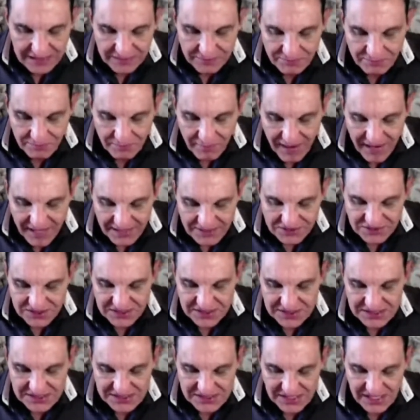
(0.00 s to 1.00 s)
In
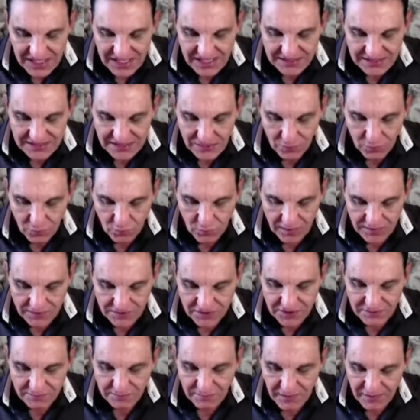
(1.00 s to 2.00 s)
mighty signs and
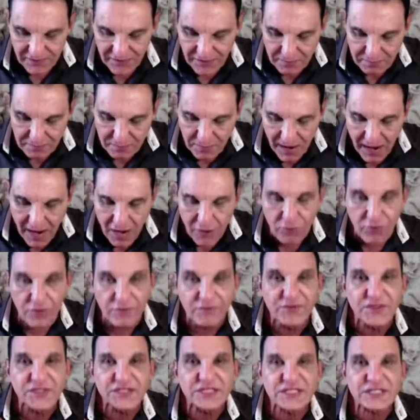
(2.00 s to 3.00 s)
wonders by the power
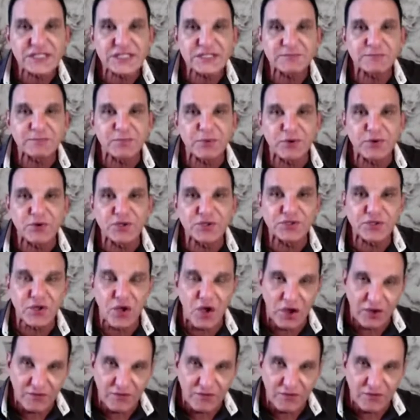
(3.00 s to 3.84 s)
of the Spirit